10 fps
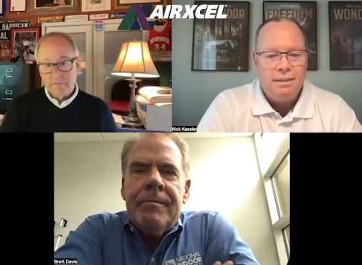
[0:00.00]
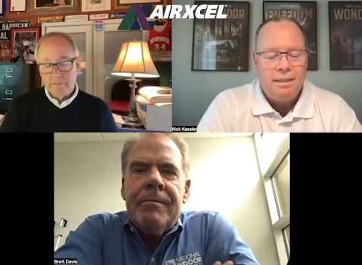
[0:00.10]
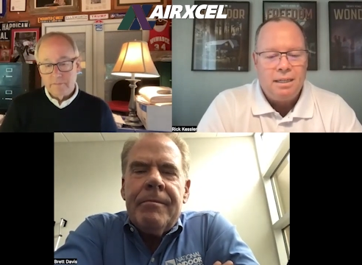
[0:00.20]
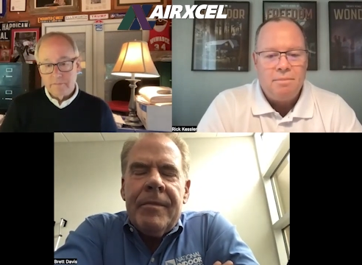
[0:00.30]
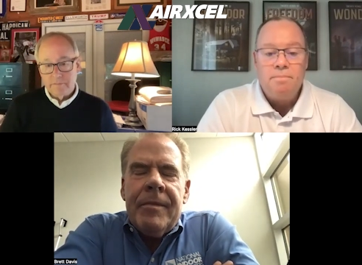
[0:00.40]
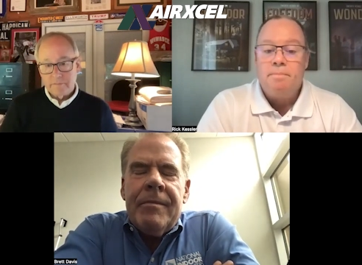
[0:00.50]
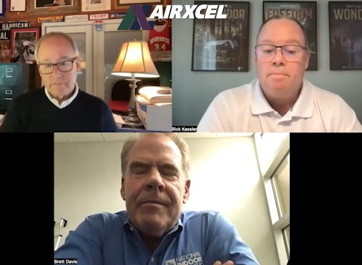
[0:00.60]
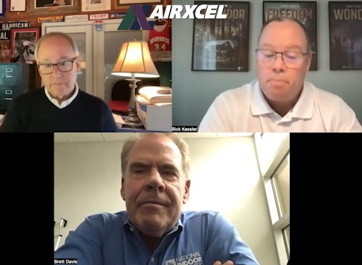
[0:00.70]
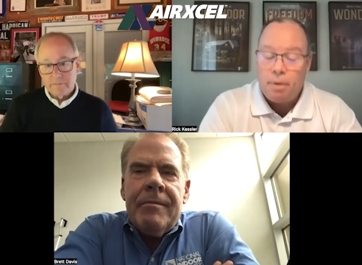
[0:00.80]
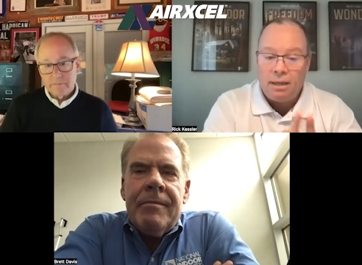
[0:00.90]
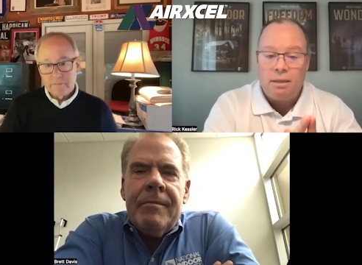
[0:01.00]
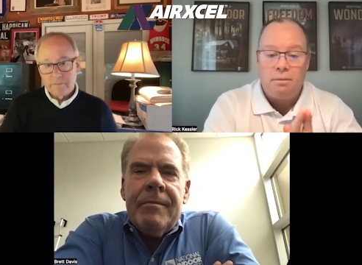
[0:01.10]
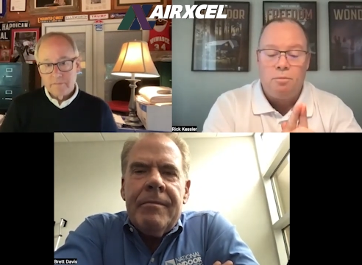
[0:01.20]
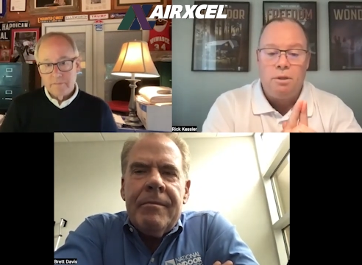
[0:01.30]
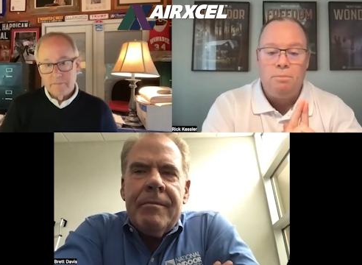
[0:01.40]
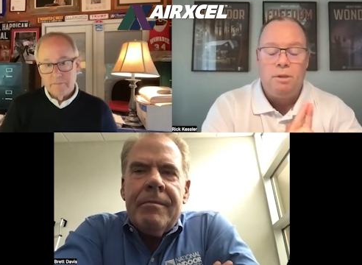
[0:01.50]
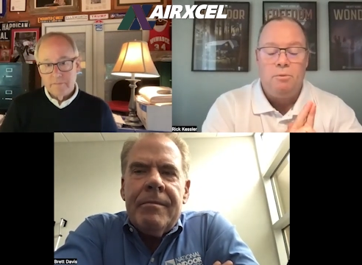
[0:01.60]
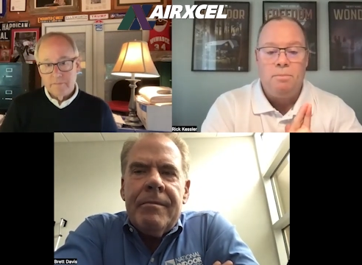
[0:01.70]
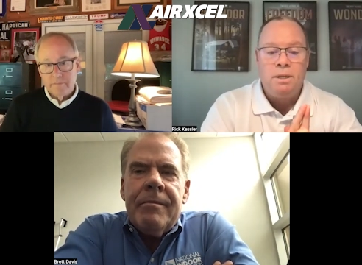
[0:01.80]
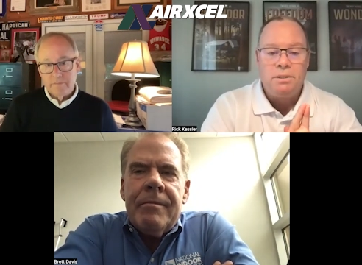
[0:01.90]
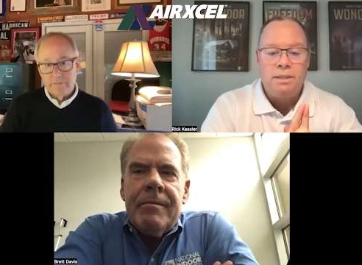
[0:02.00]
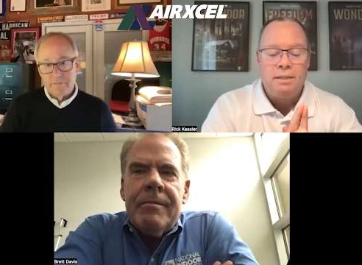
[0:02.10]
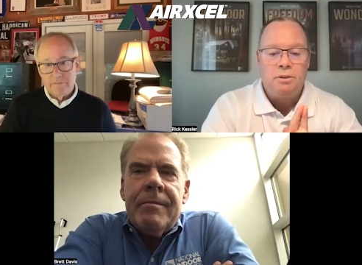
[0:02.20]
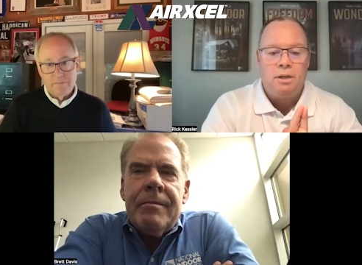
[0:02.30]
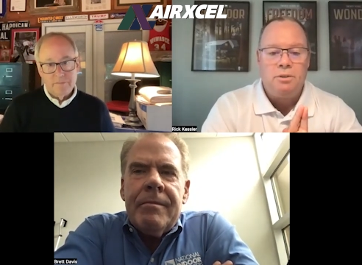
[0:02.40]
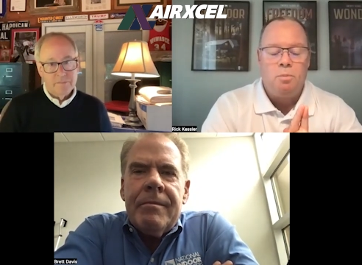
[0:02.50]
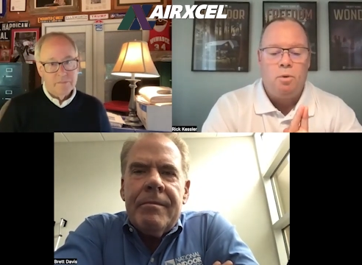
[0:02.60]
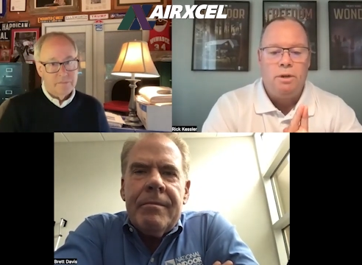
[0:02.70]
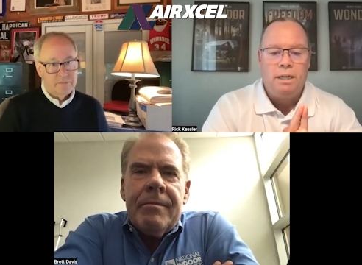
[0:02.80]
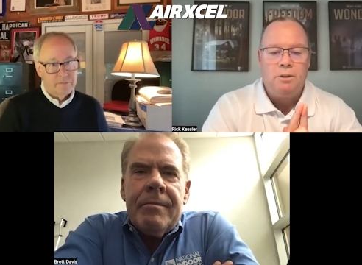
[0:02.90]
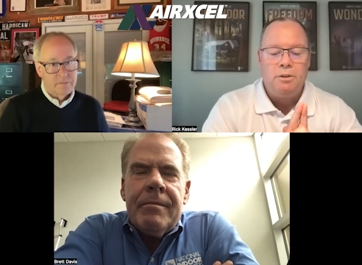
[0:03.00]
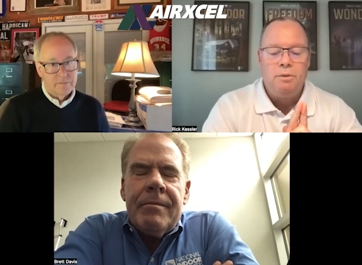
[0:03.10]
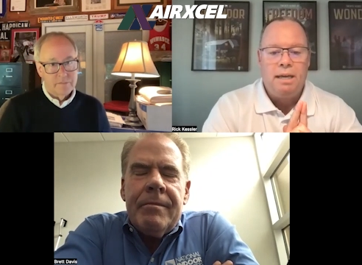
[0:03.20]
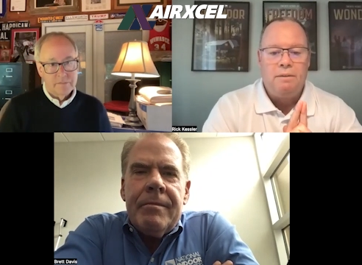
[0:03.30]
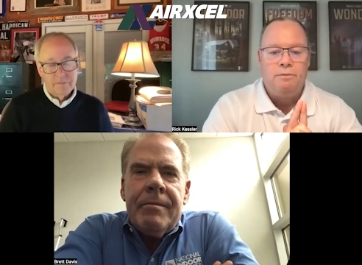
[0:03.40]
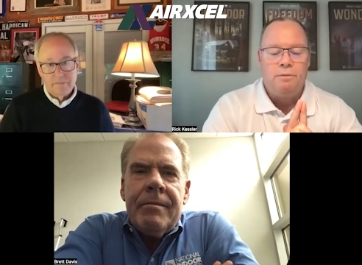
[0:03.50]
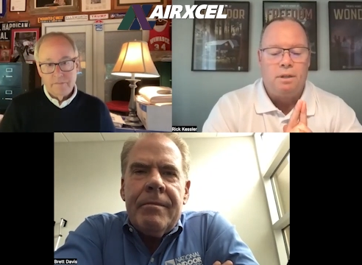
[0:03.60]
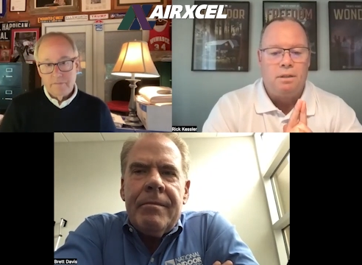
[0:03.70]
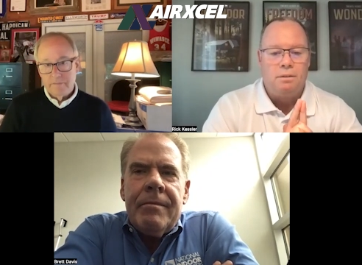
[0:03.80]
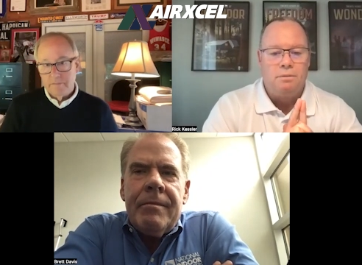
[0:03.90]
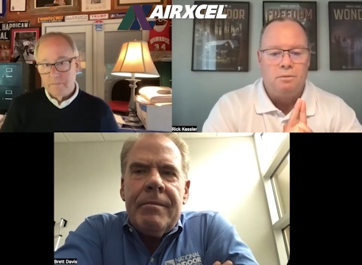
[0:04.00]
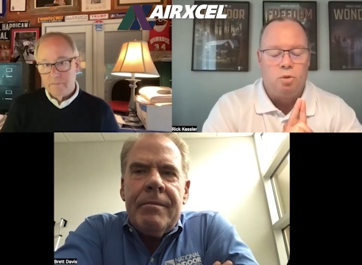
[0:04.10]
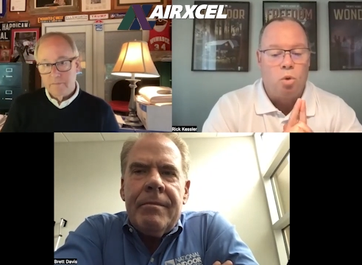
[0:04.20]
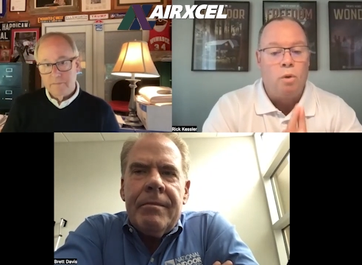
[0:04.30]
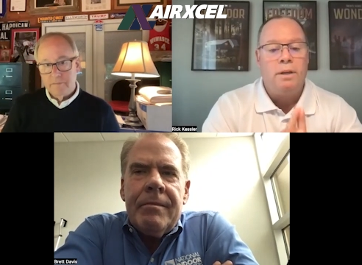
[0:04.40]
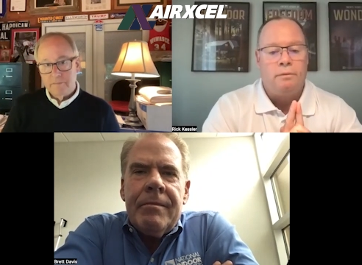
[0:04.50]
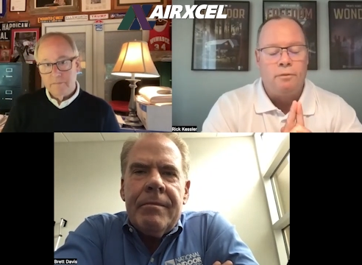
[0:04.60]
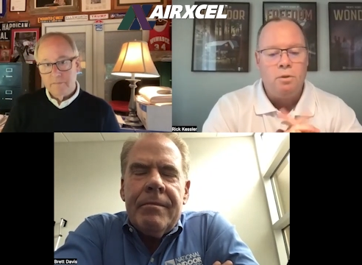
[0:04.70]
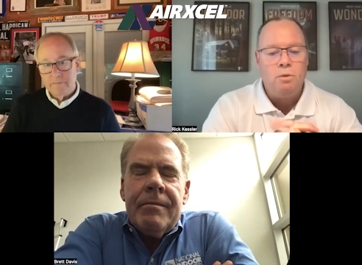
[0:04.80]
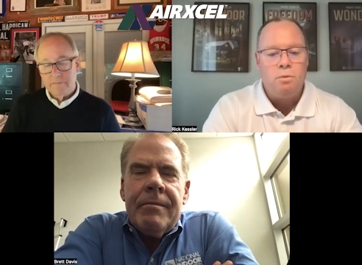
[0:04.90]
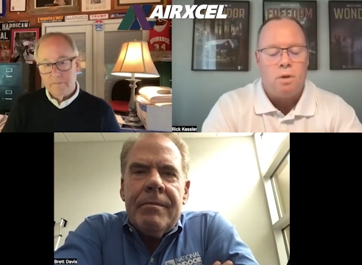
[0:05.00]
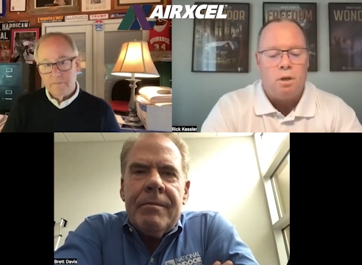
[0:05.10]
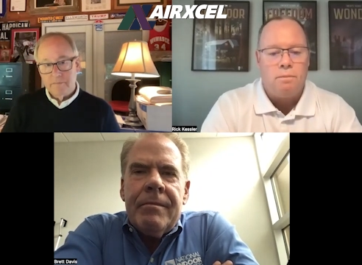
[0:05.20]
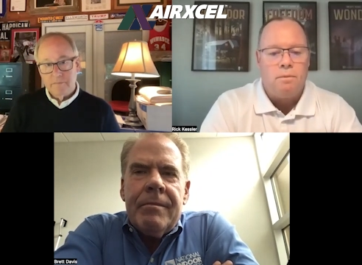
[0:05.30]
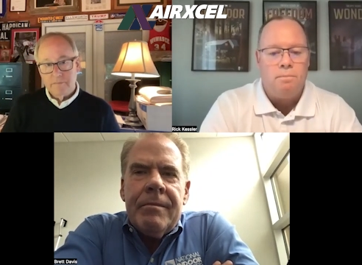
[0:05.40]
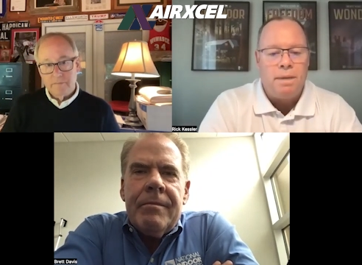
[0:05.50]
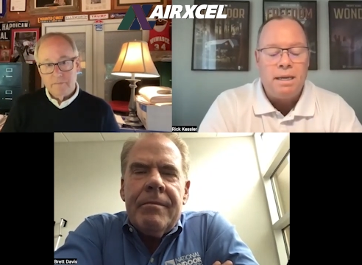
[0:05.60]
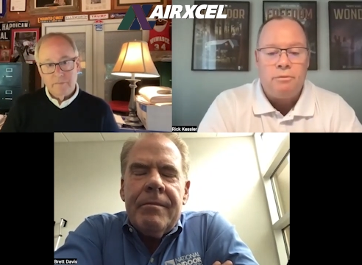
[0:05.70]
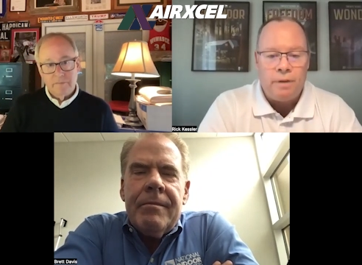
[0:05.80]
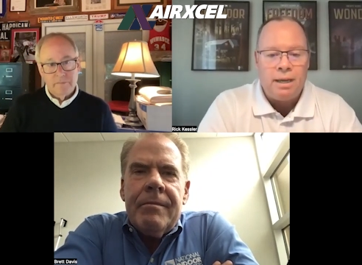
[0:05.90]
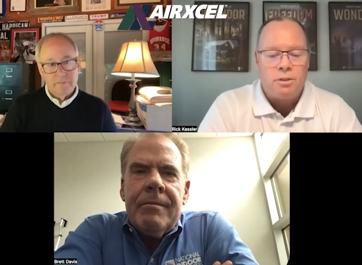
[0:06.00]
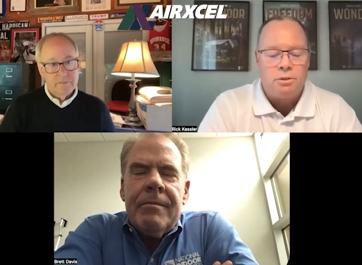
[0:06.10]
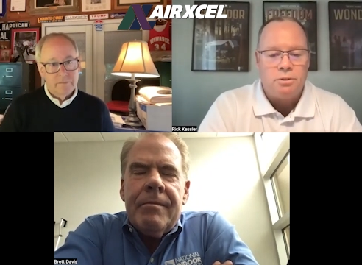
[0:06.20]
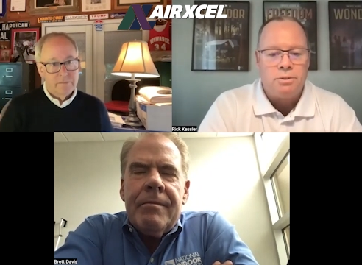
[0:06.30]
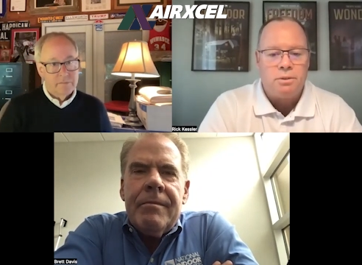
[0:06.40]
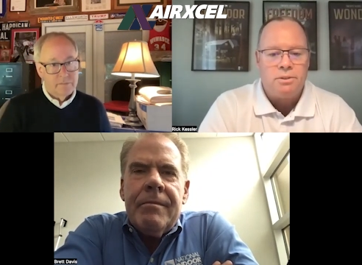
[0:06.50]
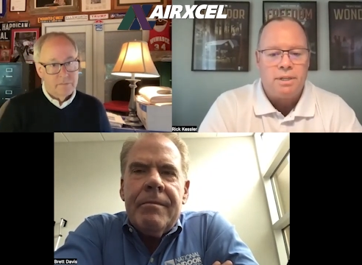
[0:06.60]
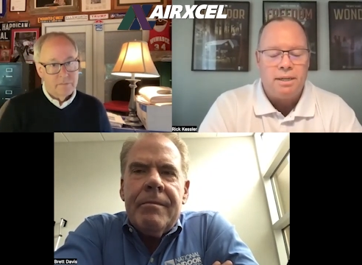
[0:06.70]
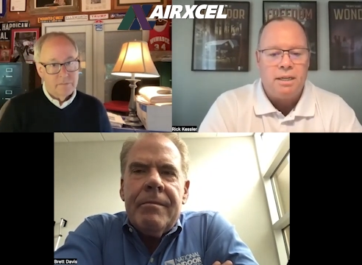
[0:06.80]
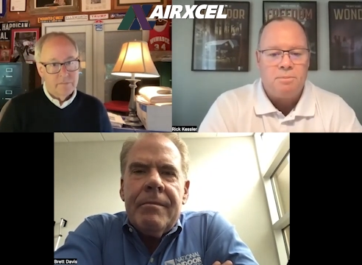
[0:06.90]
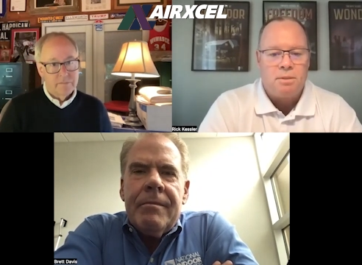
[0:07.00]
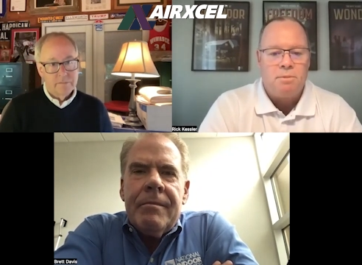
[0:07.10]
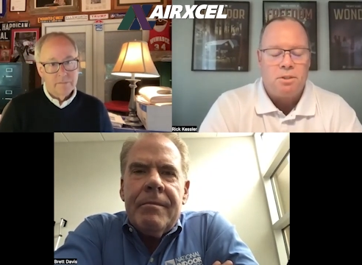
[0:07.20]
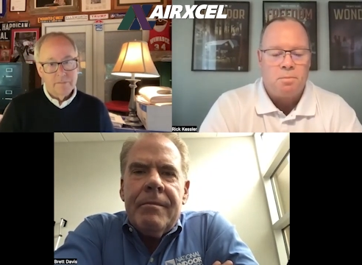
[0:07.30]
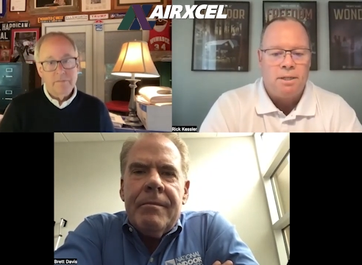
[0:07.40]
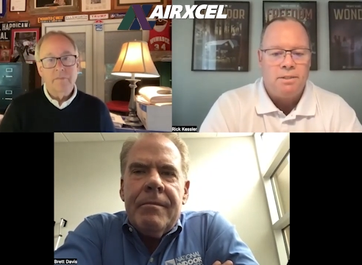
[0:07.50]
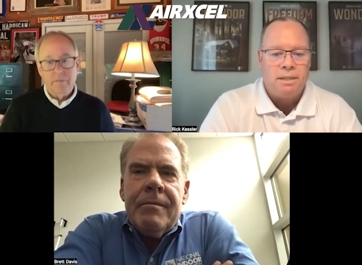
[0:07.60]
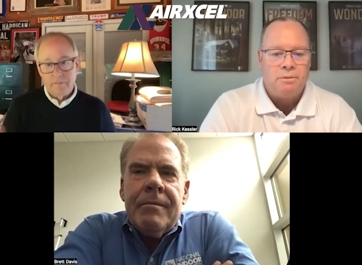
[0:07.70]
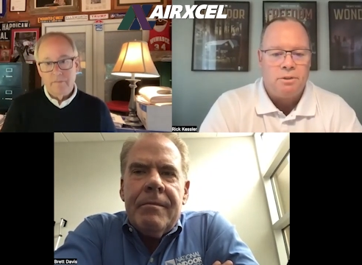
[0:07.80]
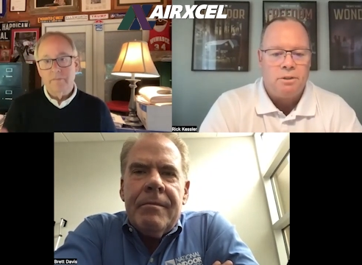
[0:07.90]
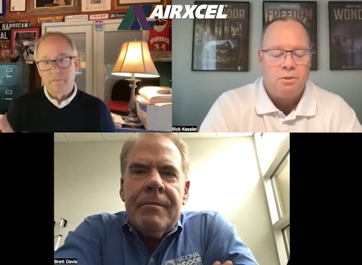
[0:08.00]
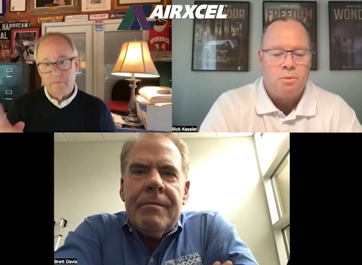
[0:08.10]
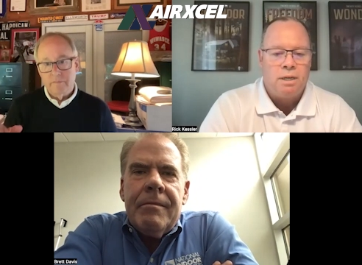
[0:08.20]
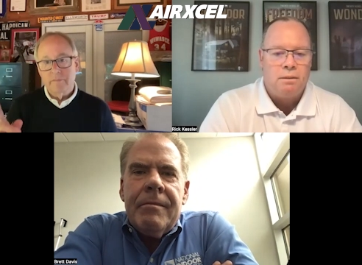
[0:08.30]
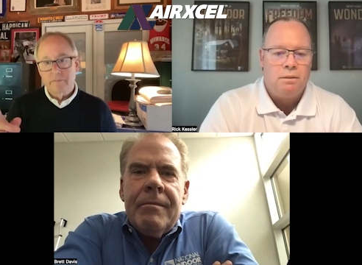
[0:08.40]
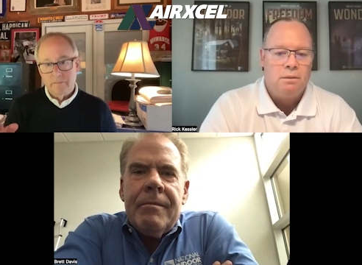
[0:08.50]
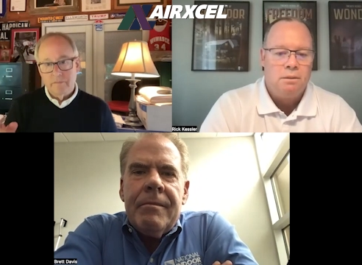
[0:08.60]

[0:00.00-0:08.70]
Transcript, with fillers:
Speaker 1: Um, but we'd be remiss not to also point out you have uh, quite a few manufacturers setting up some displays out there as well.